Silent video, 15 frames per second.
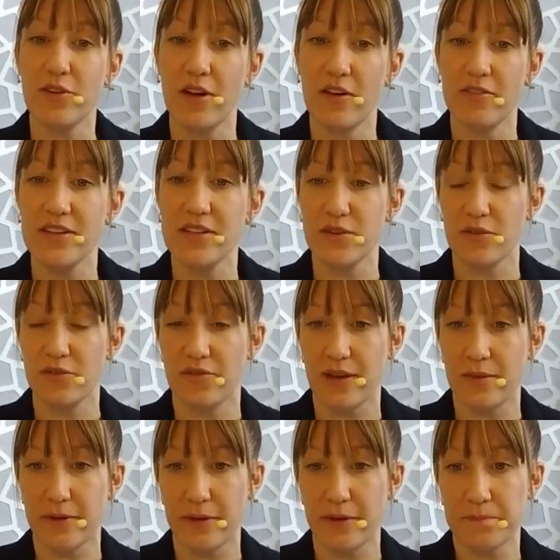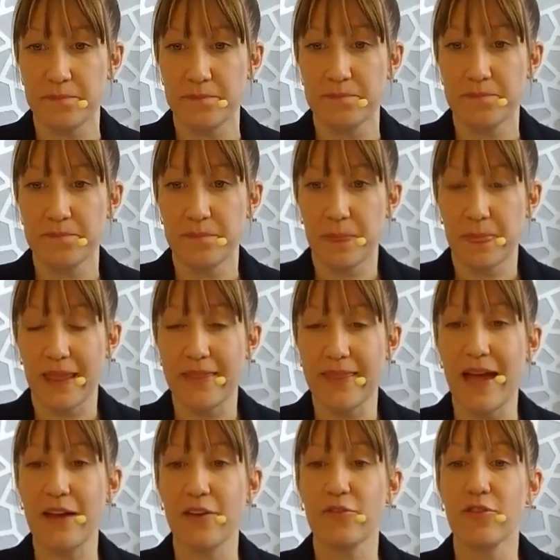of his own family. And
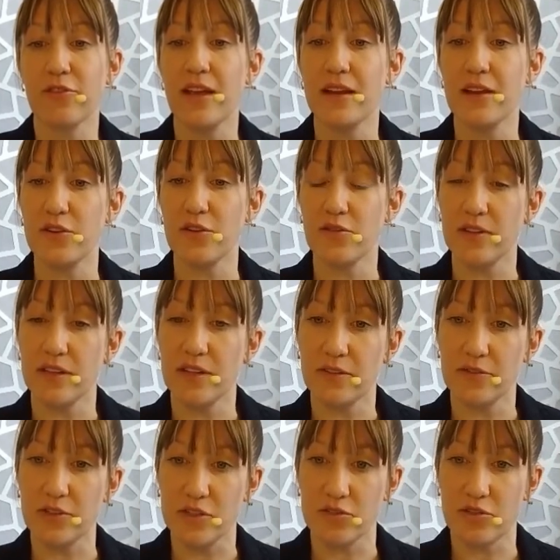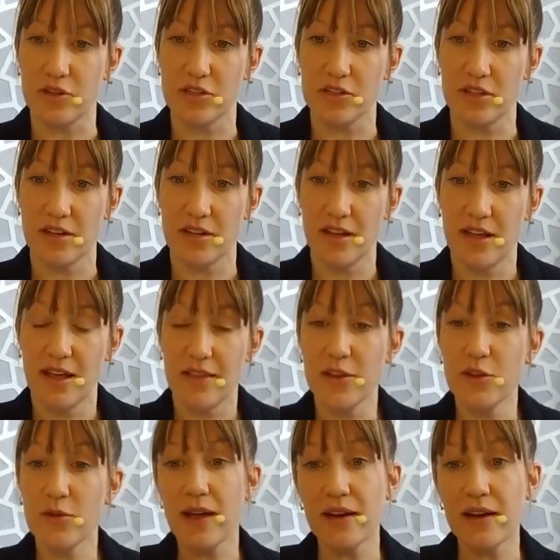that created your feeling of frustration. Then you had